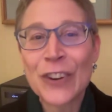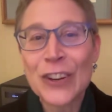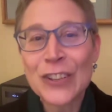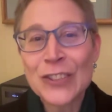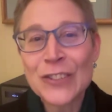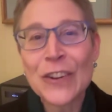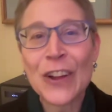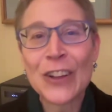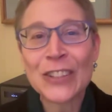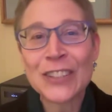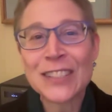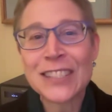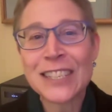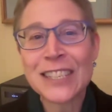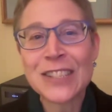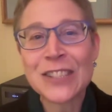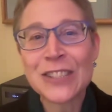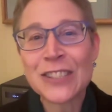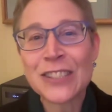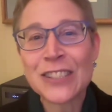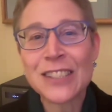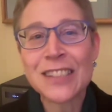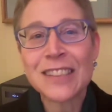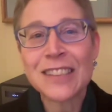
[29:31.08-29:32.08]
first of all,
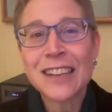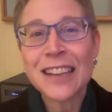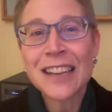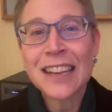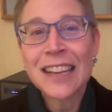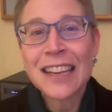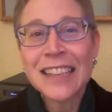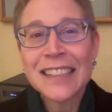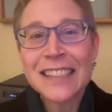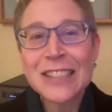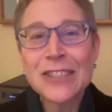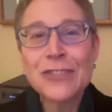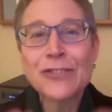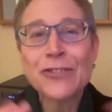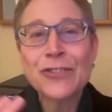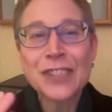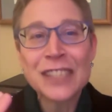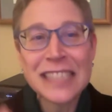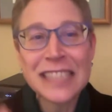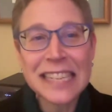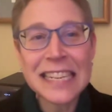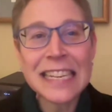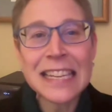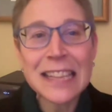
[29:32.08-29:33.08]
did you
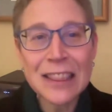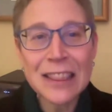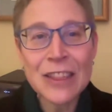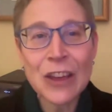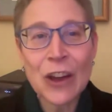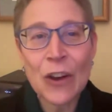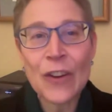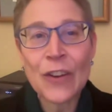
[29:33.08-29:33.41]
see